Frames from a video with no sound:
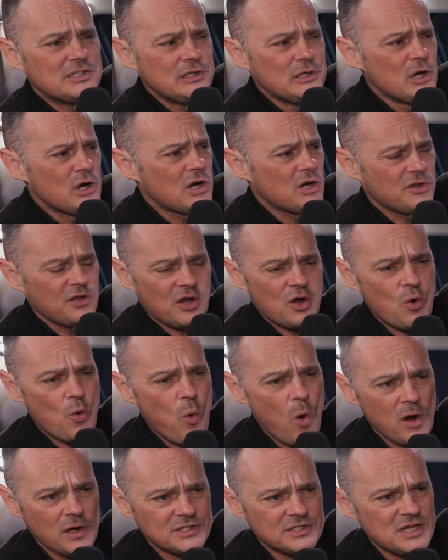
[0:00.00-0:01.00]
look at the
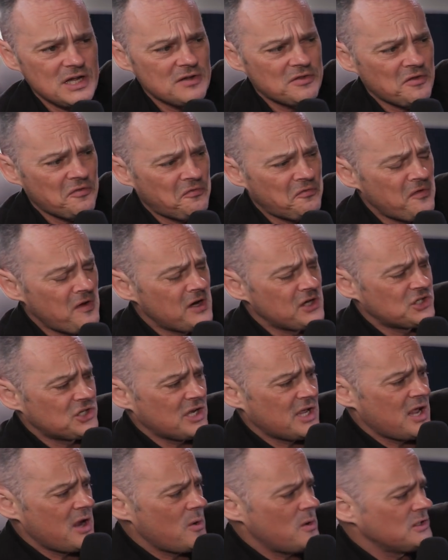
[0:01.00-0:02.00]
quality of the
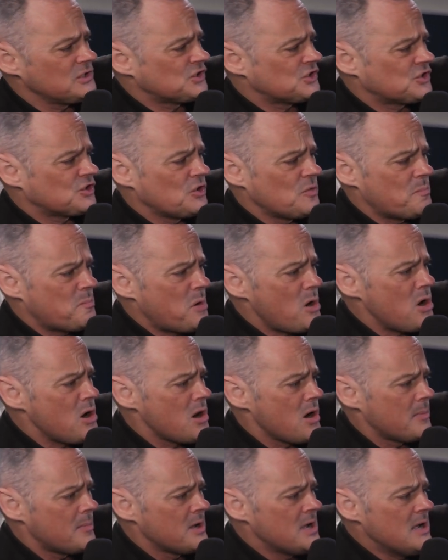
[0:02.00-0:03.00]
finishing here. It's
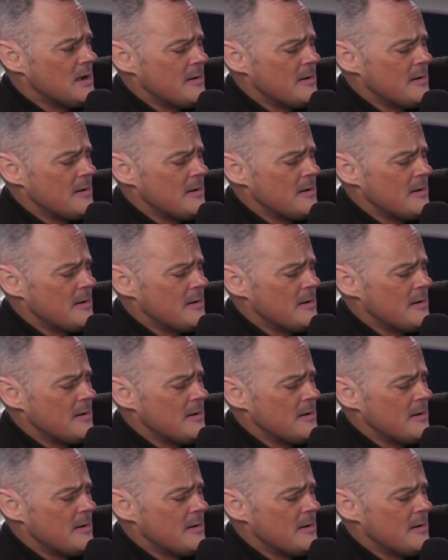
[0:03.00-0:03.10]
superb.